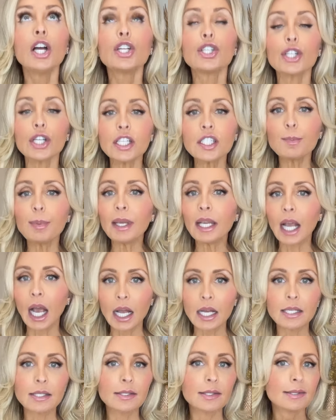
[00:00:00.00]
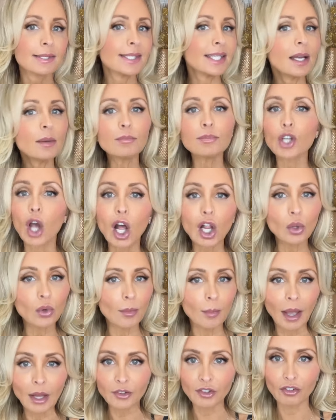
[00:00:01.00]
Just because some dollar
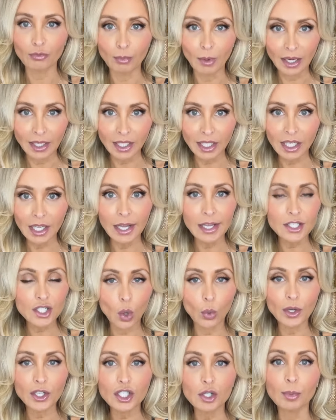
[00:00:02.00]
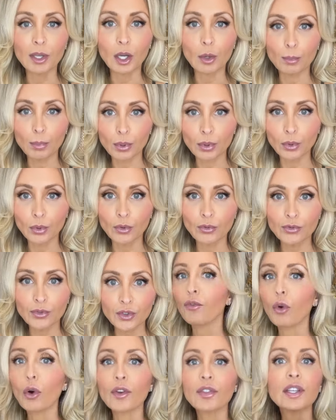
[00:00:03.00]
amount of money is going to be approved
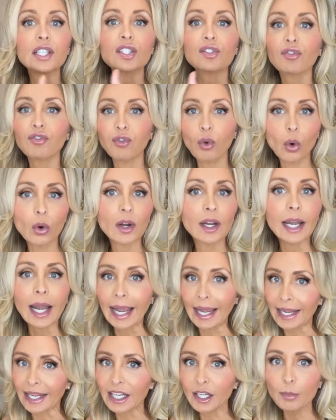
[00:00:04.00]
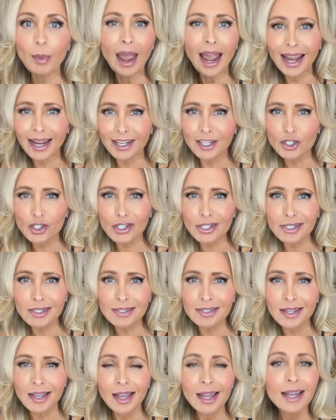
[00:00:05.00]
for these foreign aid
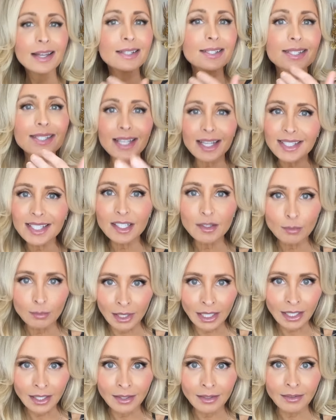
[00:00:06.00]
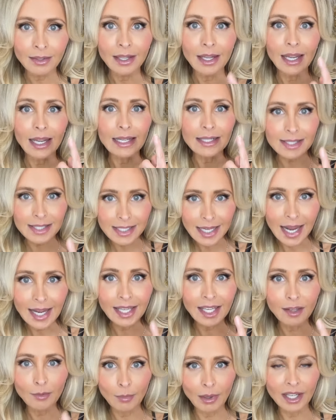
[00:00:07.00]
packages doesn't mean it's
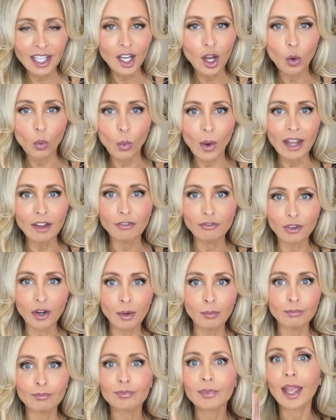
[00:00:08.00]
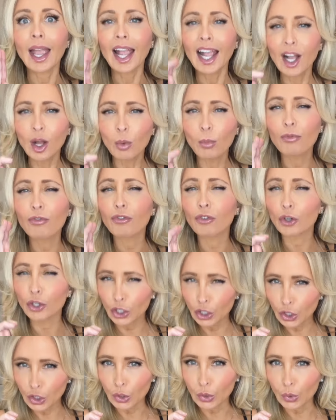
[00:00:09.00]
taking money away from help for
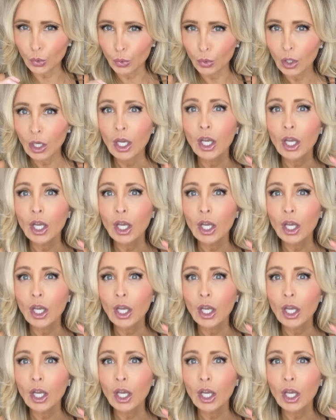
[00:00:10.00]
you.